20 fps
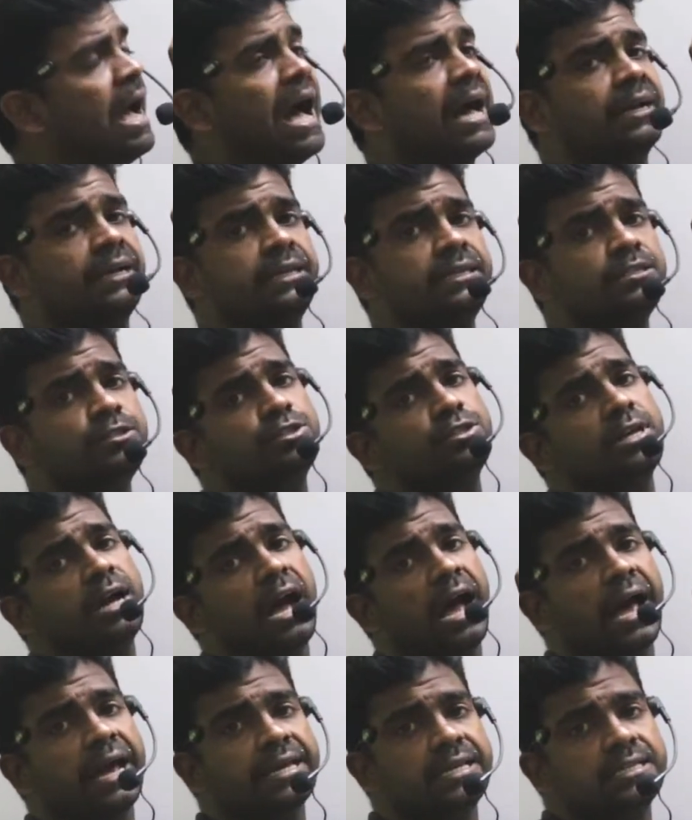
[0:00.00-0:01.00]
arrange the
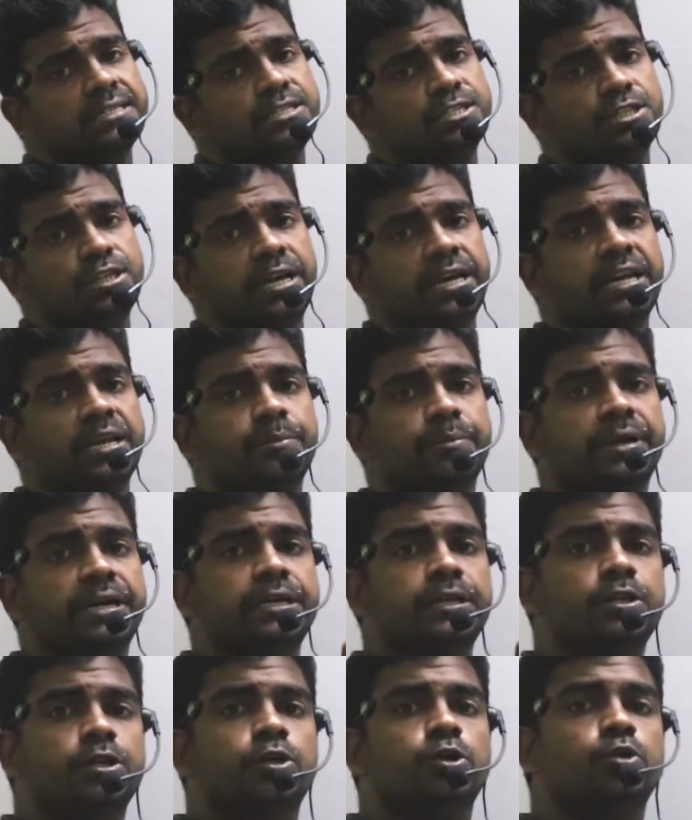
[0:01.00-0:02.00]
highest
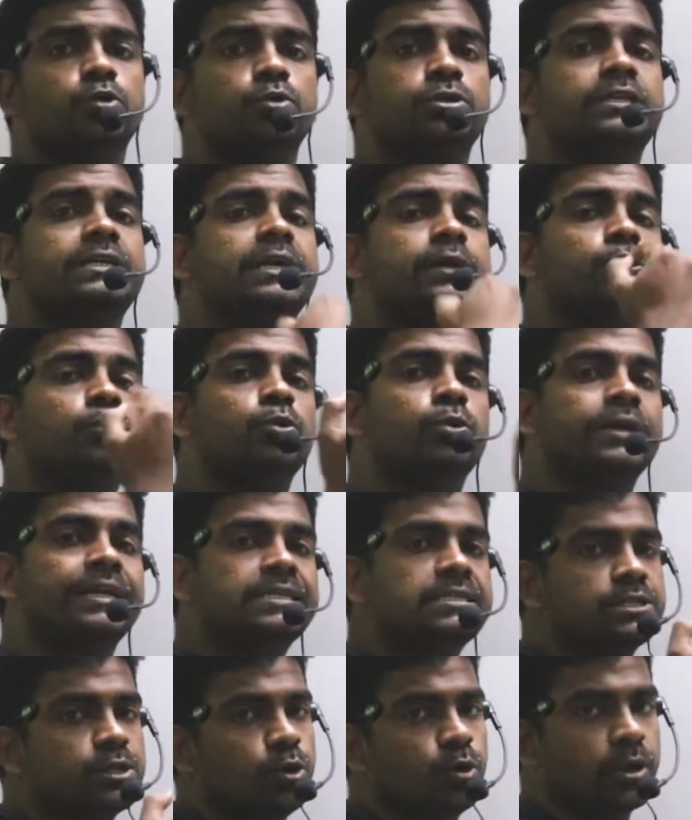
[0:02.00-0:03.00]
element to
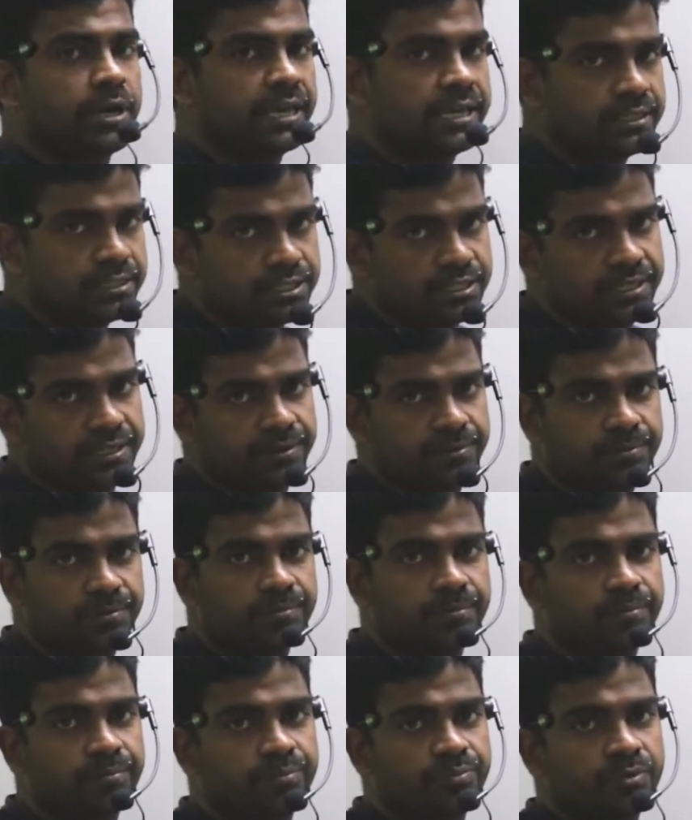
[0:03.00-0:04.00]
its location
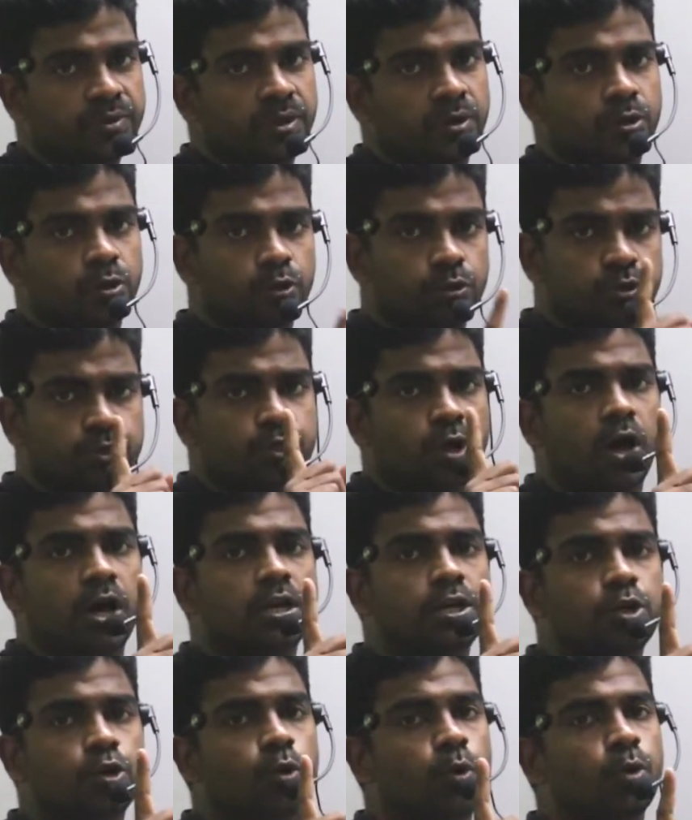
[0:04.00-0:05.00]
to
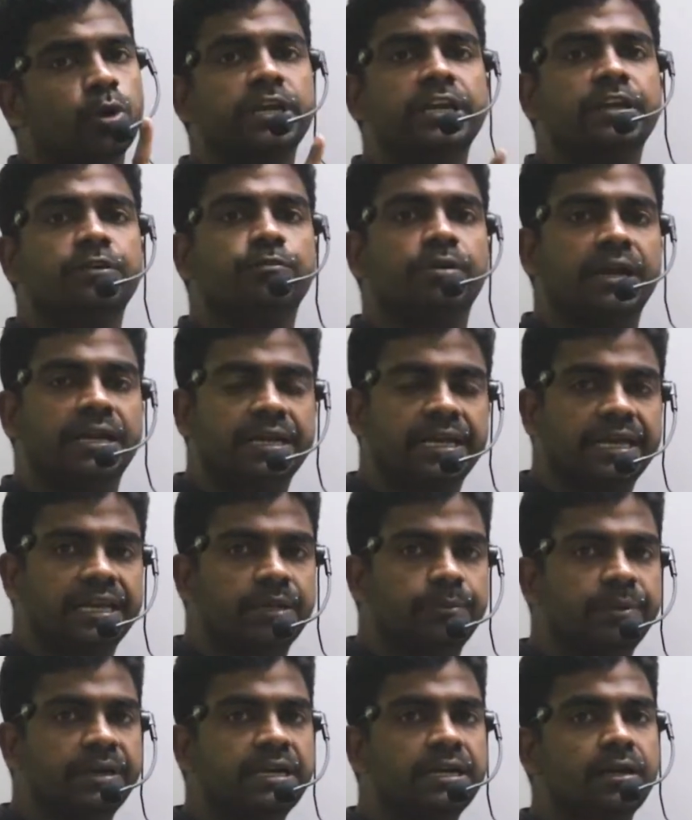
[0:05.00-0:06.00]
sort only one
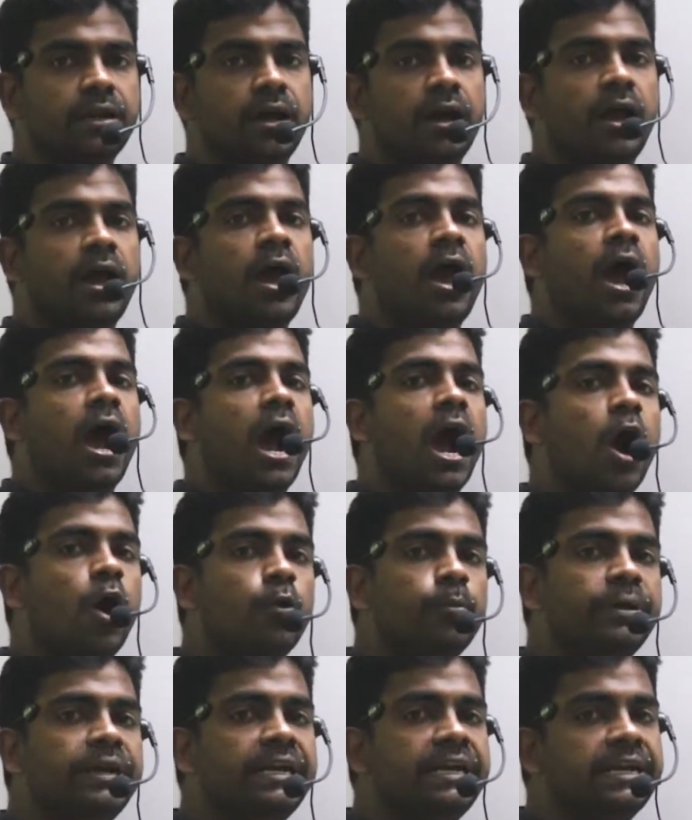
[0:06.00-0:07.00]
element,
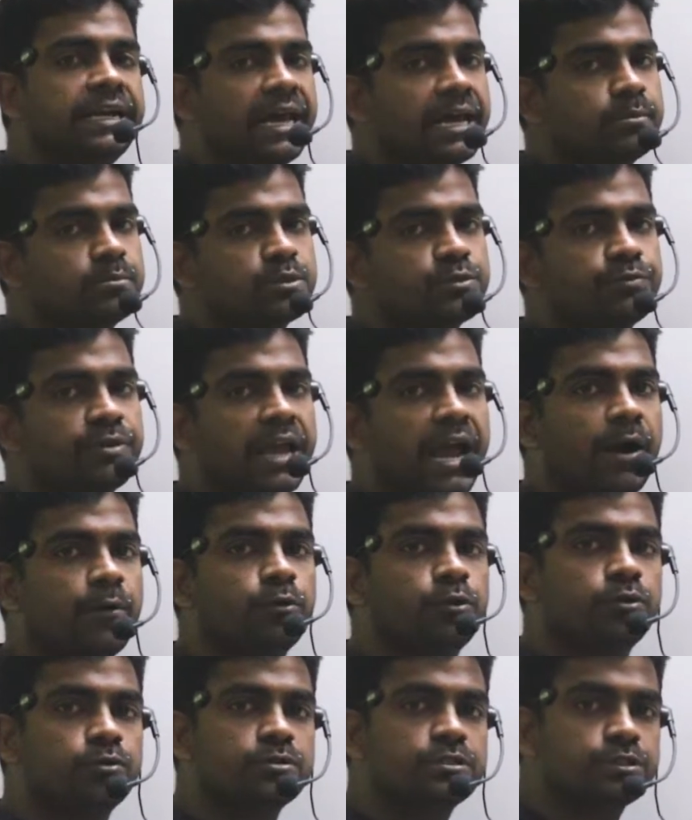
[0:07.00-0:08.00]
how many times we
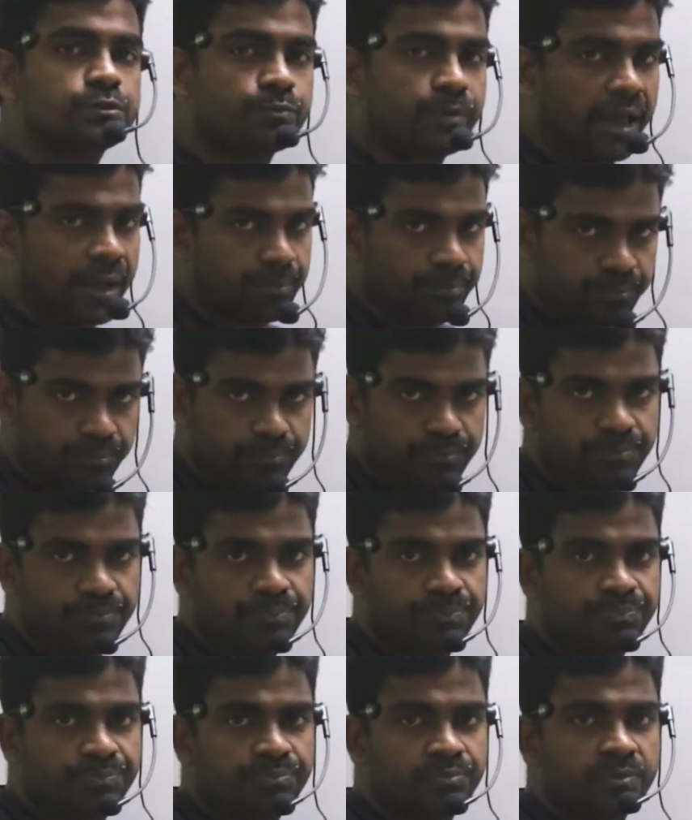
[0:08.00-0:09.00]
have to swap,
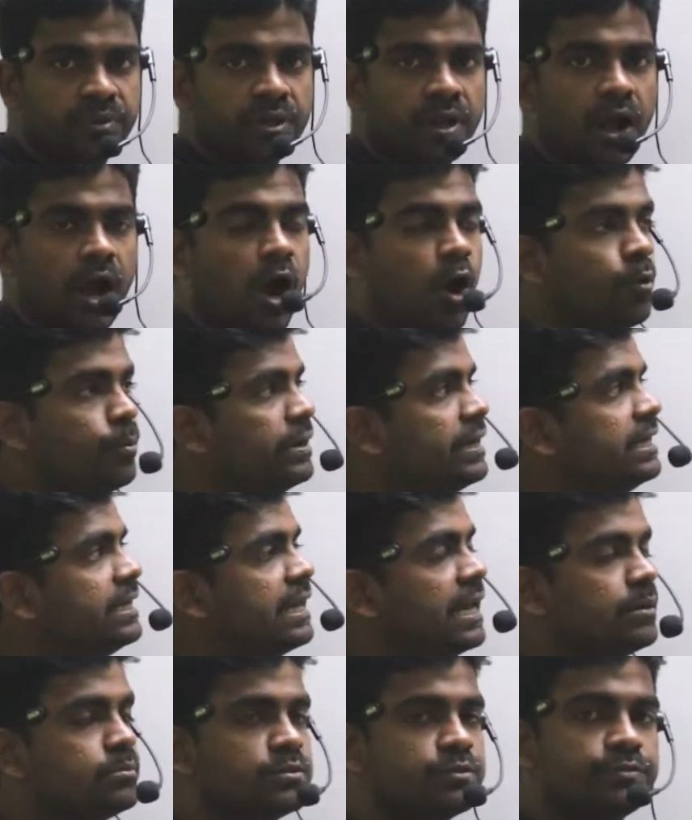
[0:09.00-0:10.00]
how many
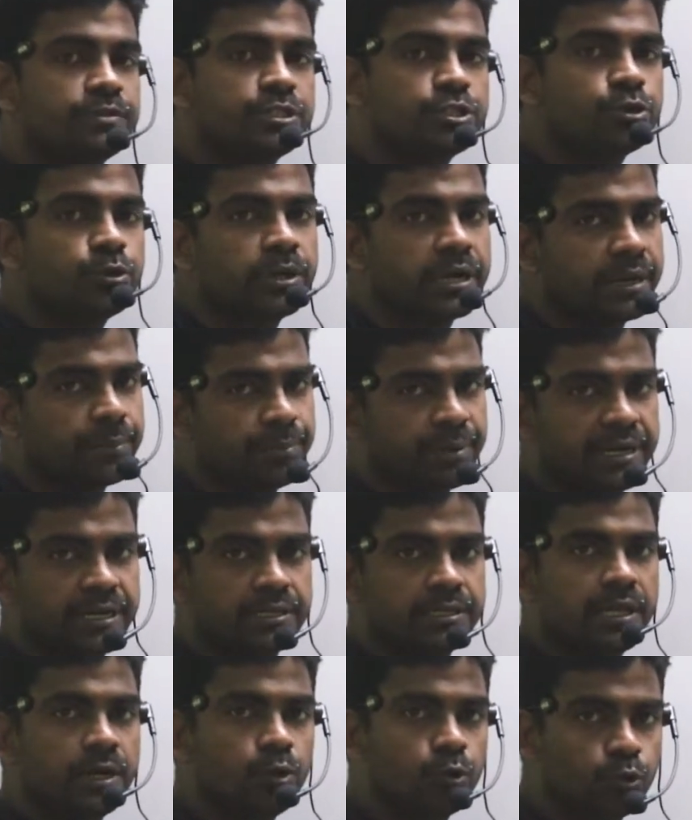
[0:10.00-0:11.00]
times we should
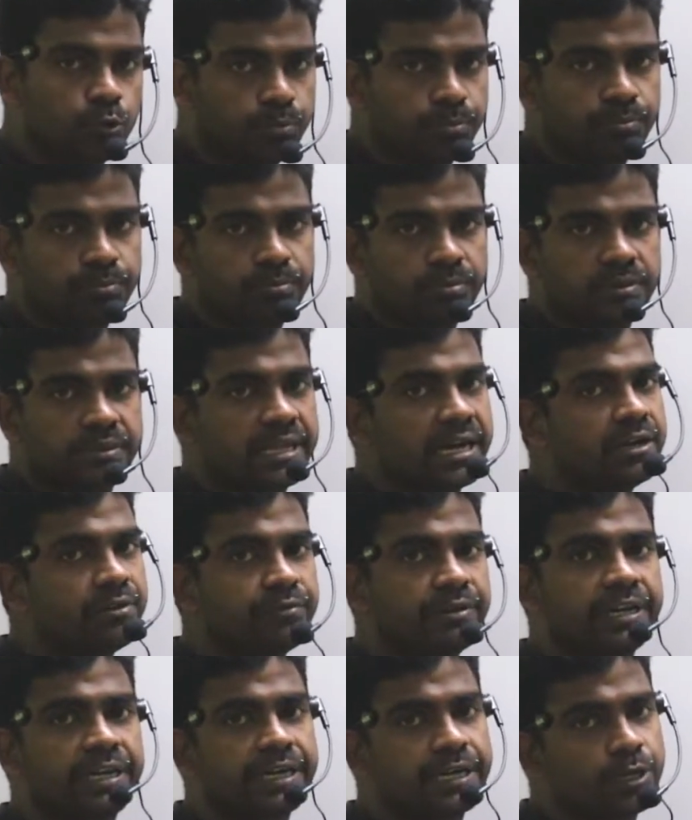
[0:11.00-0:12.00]
repeat the loop, that
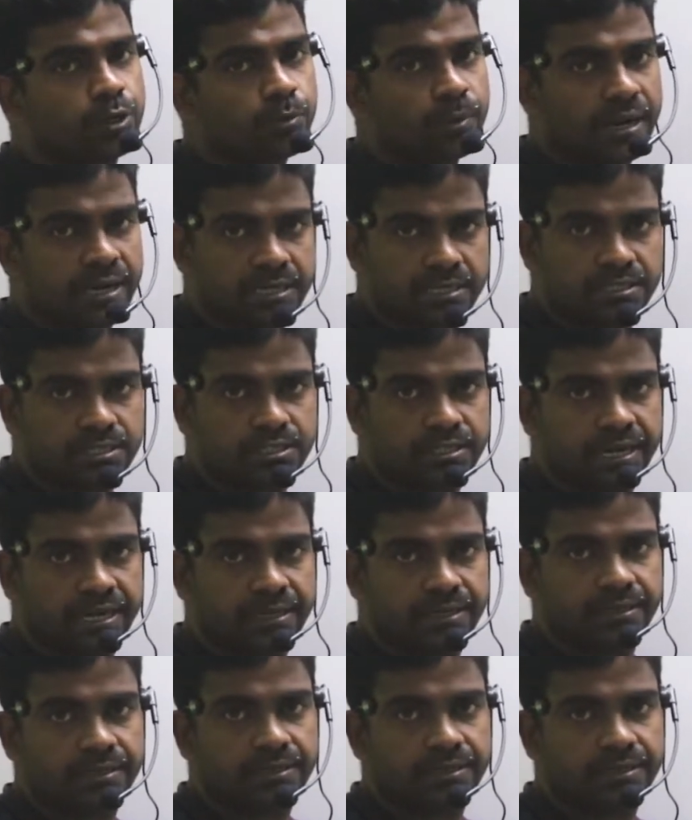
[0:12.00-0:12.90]
we need to understand.